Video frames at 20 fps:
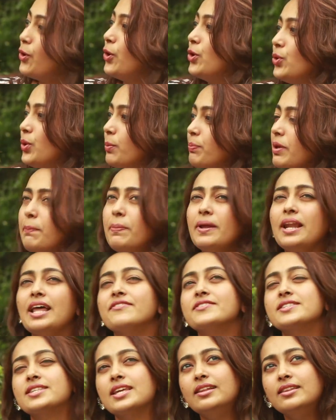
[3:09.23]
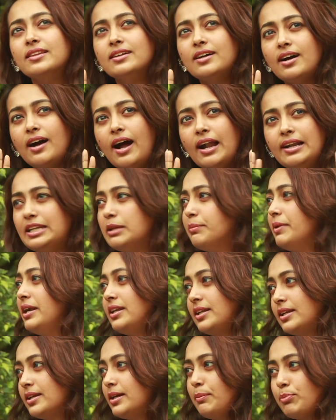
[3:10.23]
don't know. People have seen the ultimate
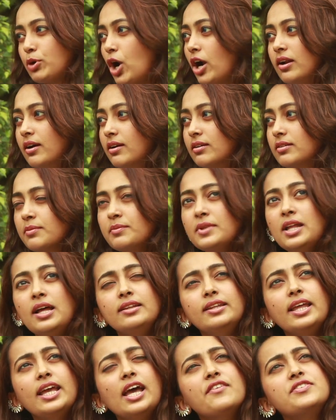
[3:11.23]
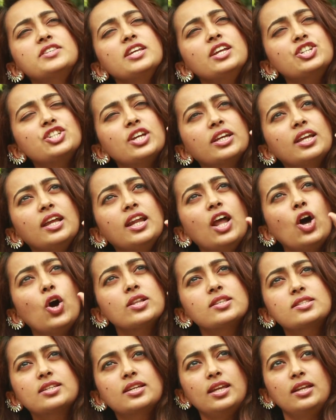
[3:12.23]
uh, exactly, uh, product. Yeah. They have seen Shakila
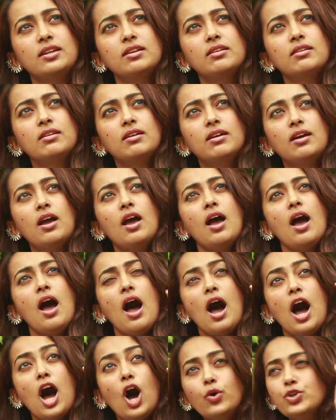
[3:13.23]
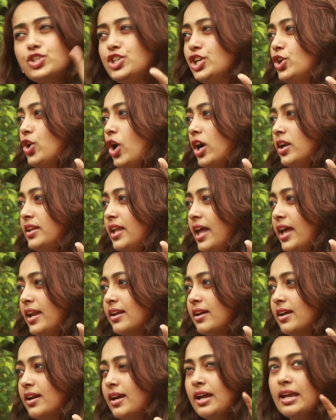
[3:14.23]
on screen. How she got there?
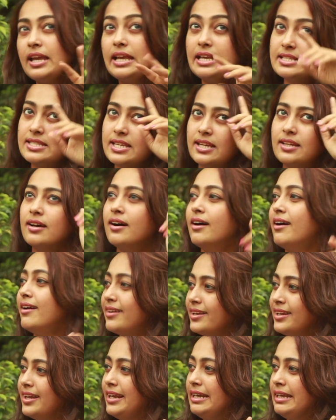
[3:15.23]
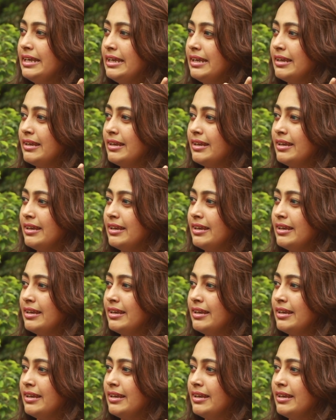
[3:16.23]
Is it her really?